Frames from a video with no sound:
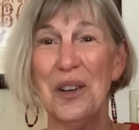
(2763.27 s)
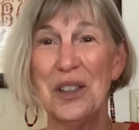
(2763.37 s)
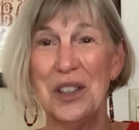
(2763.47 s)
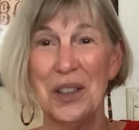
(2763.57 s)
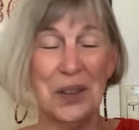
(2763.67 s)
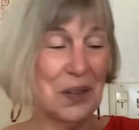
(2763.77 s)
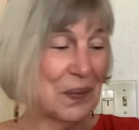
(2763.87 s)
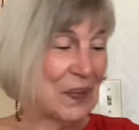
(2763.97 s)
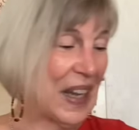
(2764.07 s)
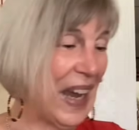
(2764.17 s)
cute.
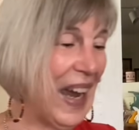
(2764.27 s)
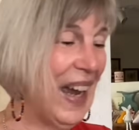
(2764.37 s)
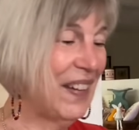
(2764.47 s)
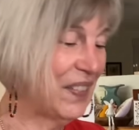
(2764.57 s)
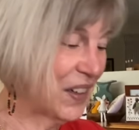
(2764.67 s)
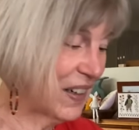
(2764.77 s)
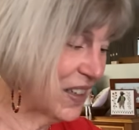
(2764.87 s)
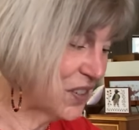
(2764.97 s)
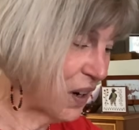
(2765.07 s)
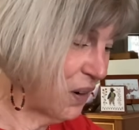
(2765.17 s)
And there
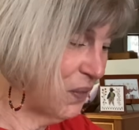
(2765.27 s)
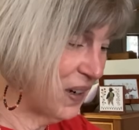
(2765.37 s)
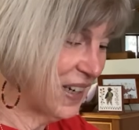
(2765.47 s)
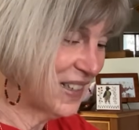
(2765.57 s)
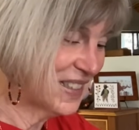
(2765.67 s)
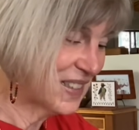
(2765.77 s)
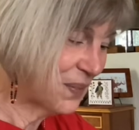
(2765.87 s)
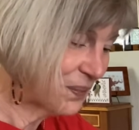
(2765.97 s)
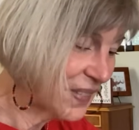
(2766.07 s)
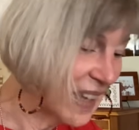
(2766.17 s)
is always
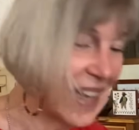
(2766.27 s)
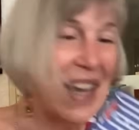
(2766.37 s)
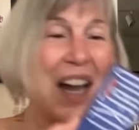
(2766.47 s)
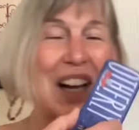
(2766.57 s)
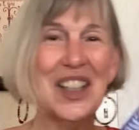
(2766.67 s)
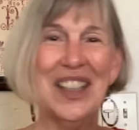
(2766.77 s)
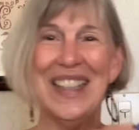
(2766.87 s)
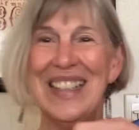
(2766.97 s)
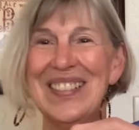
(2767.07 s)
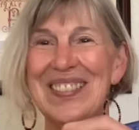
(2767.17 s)
a
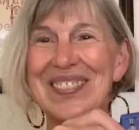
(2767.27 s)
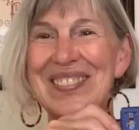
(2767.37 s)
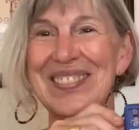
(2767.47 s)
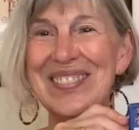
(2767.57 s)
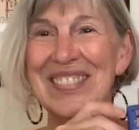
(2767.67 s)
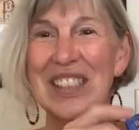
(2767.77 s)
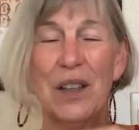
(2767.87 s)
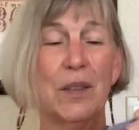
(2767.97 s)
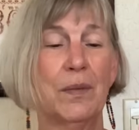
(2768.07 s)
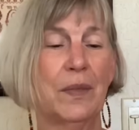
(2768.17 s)
goodie.
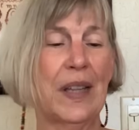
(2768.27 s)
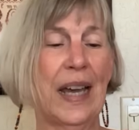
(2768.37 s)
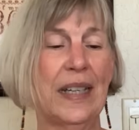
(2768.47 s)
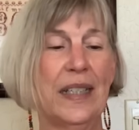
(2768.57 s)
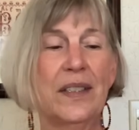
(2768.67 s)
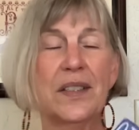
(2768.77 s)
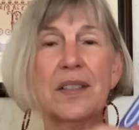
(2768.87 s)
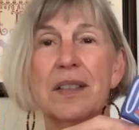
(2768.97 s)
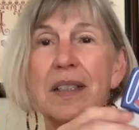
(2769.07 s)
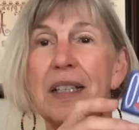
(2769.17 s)
So that
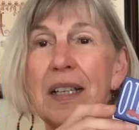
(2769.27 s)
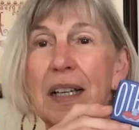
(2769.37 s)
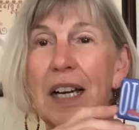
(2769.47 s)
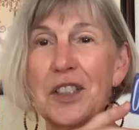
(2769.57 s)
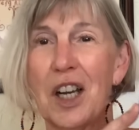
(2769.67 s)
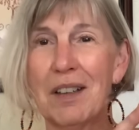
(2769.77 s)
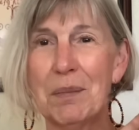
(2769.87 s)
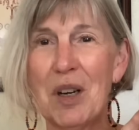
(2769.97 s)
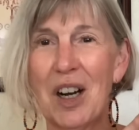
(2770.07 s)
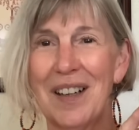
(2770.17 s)
is a chocolate
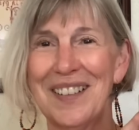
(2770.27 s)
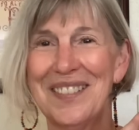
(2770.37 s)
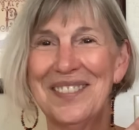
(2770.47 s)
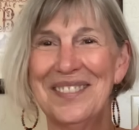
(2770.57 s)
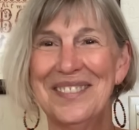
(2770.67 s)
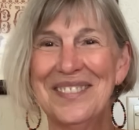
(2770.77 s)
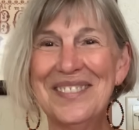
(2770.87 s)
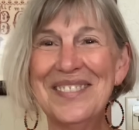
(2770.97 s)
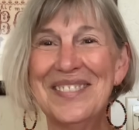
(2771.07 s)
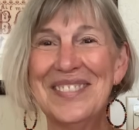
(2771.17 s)
bar.
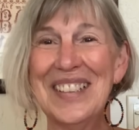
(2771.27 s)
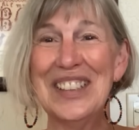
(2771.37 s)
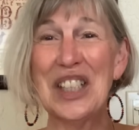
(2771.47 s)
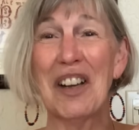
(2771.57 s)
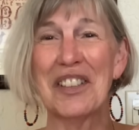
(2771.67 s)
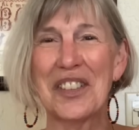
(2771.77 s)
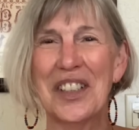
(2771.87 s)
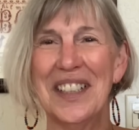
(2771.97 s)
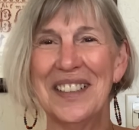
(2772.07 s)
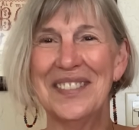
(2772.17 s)
Chocolate's good.